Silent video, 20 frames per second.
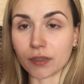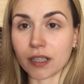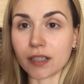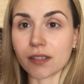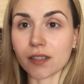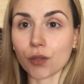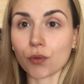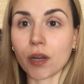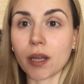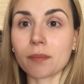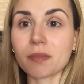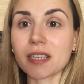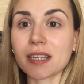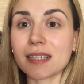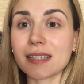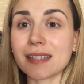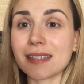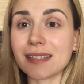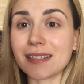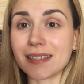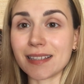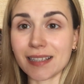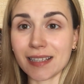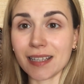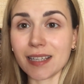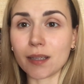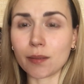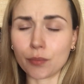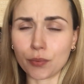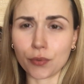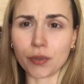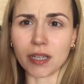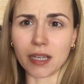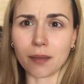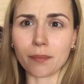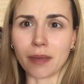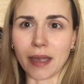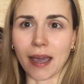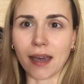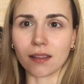He scraped his knee pretty
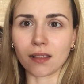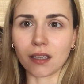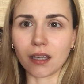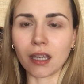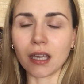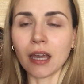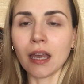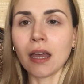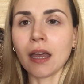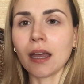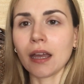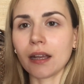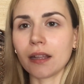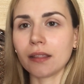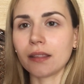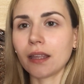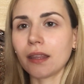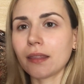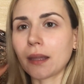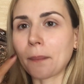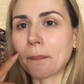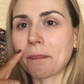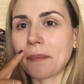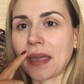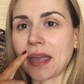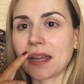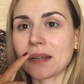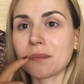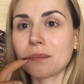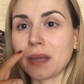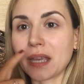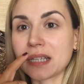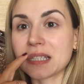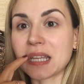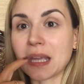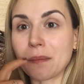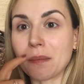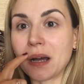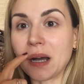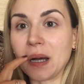badly, and then that man picked
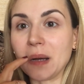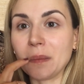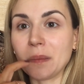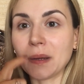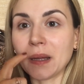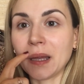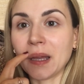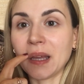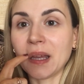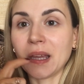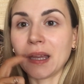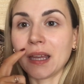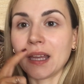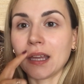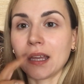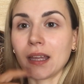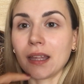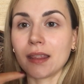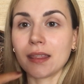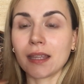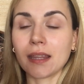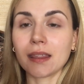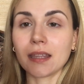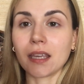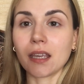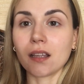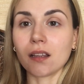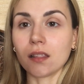him up. Can you show And then they